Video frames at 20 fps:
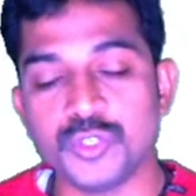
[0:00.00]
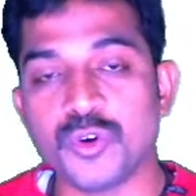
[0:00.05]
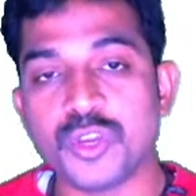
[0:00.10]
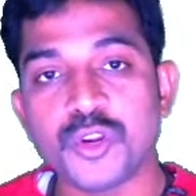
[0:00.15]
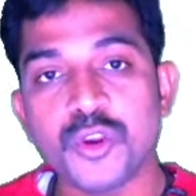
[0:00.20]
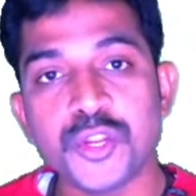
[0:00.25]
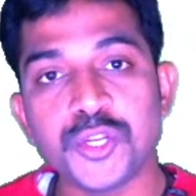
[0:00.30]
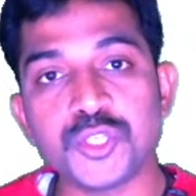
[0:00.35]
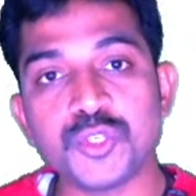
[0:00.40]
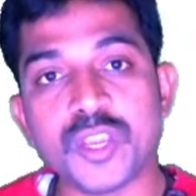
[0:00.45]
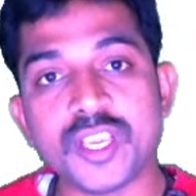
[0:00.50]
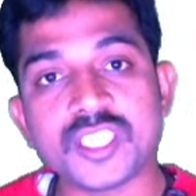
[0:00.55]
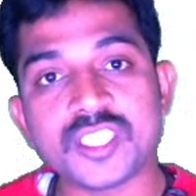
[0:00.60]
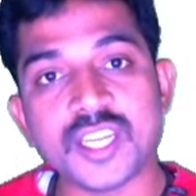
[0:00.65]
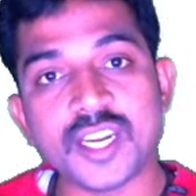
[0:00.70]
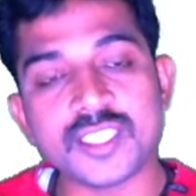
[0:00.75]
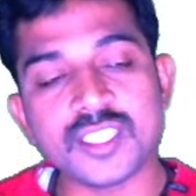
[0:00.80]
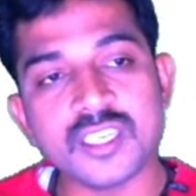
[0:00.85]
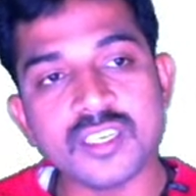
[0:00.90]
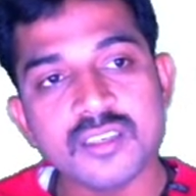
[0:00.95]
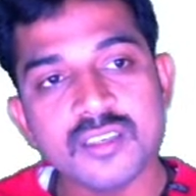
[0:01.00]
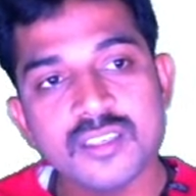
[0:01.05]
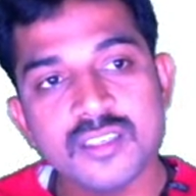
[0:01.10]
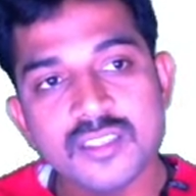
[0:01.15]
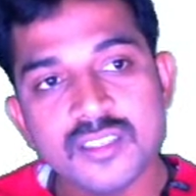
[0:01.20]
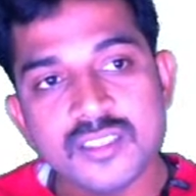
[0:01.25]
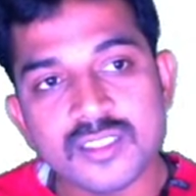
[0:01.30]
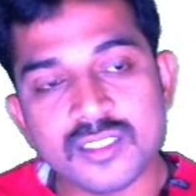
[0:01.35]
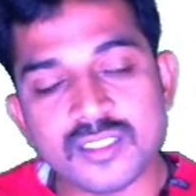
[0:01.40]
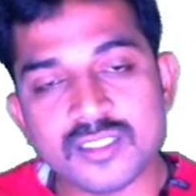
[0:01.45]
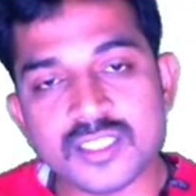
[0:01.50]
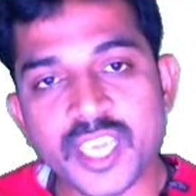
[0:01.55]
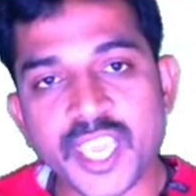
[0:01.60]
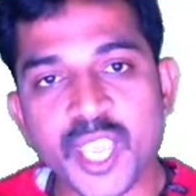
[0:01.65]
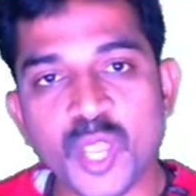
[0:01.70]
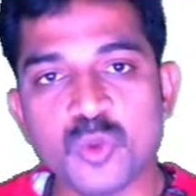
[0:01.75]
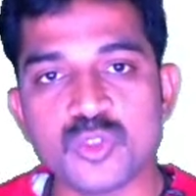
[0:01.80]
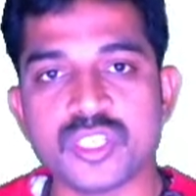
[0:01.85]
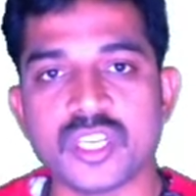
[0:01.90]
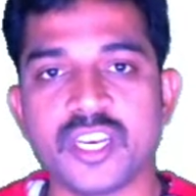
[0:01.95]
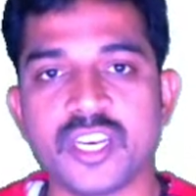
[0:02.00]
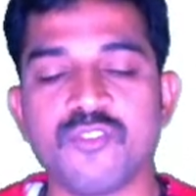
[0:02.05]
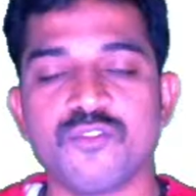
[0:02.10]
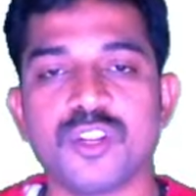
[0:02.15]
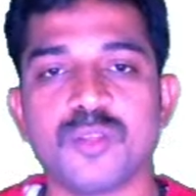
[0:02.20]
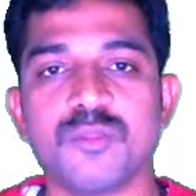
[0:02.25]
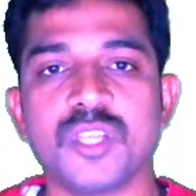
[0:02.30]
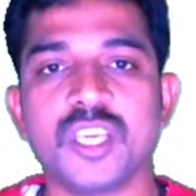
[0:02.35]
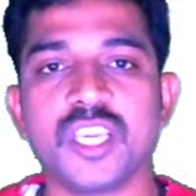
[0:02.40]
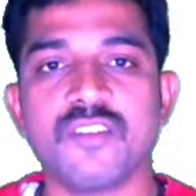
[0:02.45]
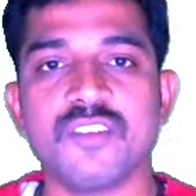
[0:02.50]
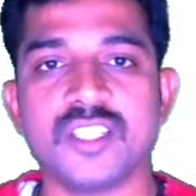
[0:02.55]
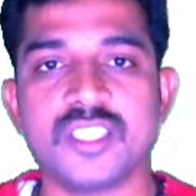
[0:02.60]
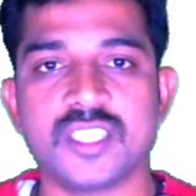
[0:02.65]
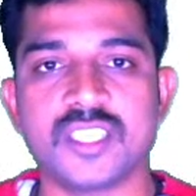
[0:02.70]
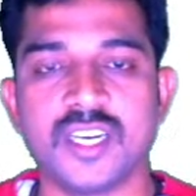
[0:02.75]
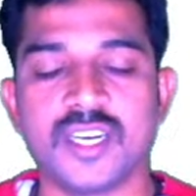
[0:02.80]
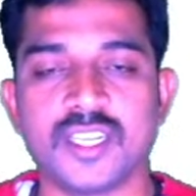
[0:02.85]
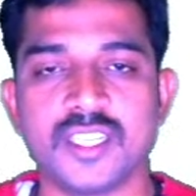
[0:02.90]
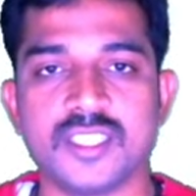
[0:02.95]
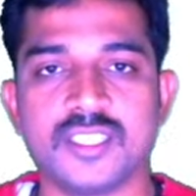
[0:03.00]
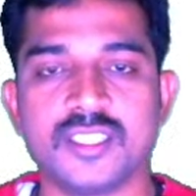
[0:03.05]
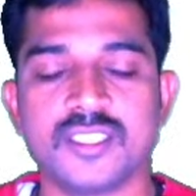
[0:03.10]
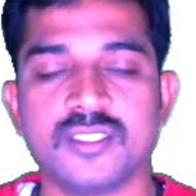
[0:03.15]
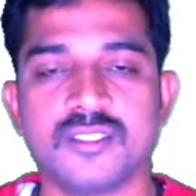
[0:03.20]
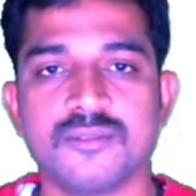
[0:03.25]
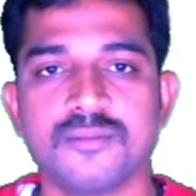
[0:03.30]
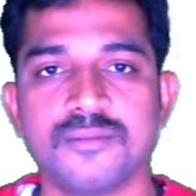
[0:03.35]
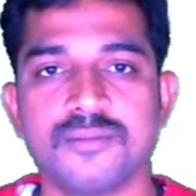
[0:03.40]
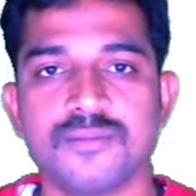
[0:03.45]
going to extract the username from the given sentence.